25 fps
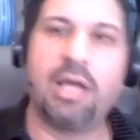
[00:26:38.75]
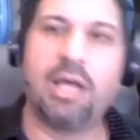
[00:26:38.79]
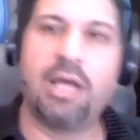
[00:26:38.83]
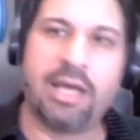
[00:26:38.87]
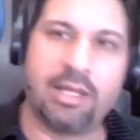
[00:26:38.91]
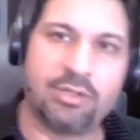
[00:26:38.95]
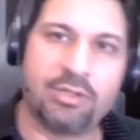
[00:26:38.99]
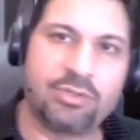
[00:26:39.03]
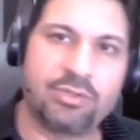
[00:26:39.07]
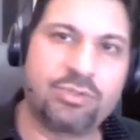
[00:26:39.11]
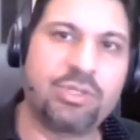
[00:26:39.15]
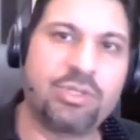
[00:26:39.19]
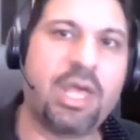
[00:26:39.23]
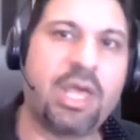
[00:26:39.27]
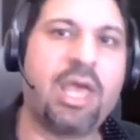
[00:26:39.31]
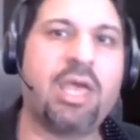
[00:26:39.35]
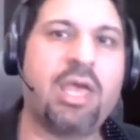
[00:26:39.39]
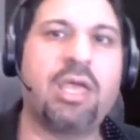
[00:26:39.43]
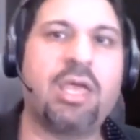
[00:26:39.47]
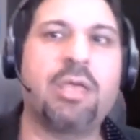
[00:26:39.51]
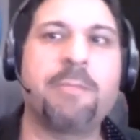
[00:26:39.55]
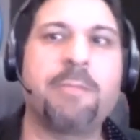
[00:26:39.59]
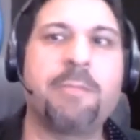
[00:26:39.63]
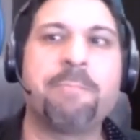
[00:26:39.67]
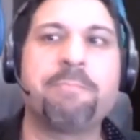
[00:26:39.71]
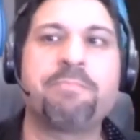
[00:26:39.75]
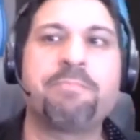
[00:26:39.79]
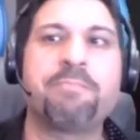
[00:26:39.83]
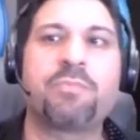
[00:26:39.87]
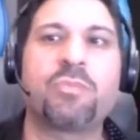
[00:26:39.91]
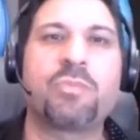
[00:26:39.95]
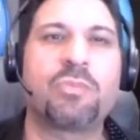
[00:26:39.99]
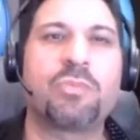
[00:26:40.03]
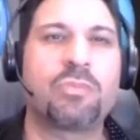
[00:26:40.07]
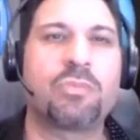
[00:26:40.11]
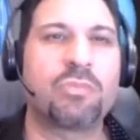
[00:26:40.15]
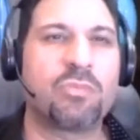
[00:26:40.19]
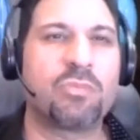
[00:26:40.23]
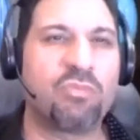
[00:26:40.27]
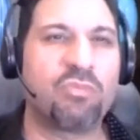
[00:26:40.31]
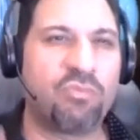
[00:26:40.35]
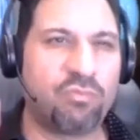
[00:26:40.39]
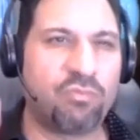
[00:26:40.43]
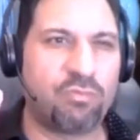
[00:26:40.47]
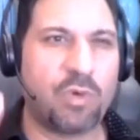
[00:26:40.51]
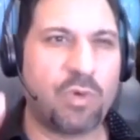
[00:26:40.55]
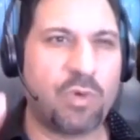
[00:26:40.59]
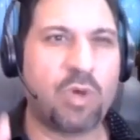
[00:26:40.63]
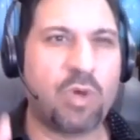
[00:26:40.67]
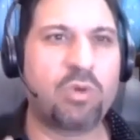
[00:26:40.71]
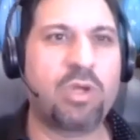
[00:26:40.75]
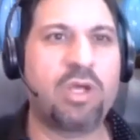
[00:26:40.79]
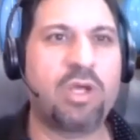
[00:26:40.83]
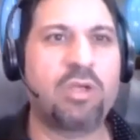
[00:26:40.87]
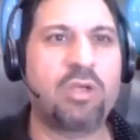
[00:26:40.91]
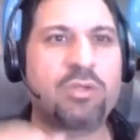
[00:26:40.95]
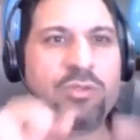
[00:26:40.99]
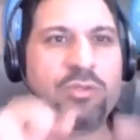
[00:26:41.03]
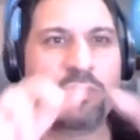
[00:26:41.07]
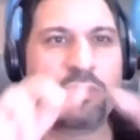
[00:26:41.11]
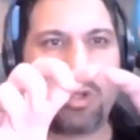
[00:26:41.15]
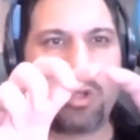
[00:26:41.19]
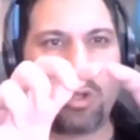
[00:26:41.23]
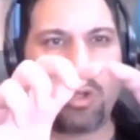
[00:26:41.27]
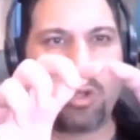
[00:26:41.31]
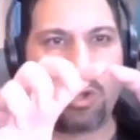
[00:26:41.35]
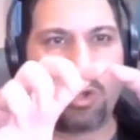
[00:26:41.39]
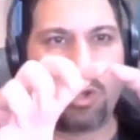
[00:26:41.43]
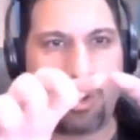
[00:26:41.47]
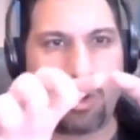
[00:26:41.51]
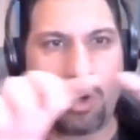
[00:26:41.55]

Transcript: and say, focus